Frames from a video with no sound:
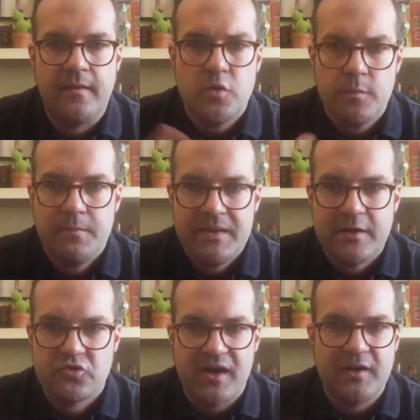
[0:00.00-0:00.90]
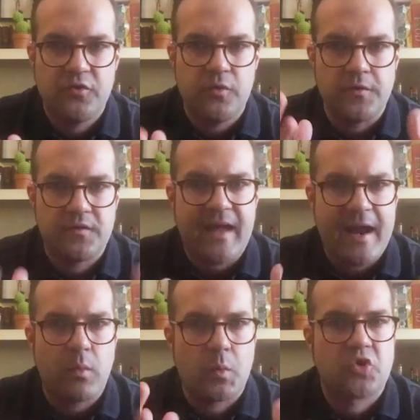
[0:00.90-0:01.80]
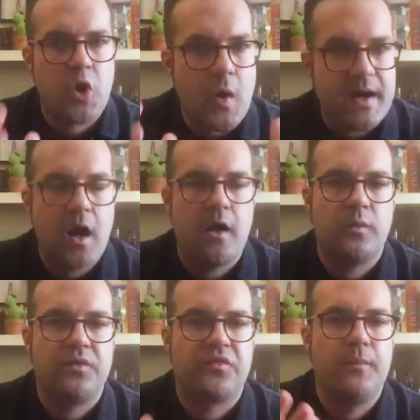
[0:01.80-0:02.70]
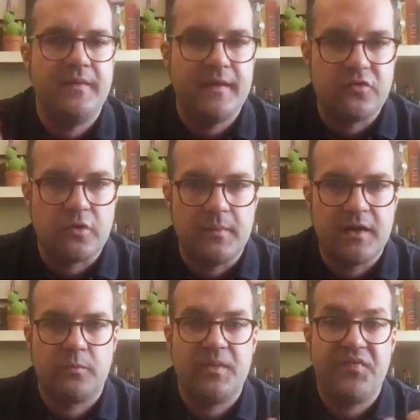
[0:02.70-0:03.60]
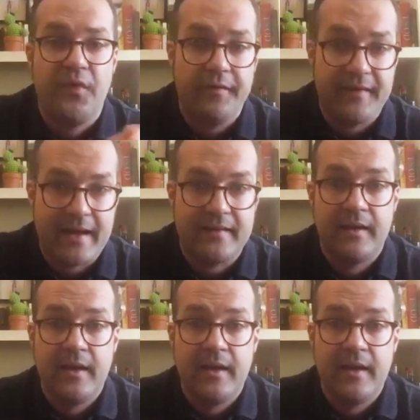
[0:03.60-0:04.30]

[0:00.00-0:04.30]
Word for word: human beings trying to understand what was going on with fermentation, because before that,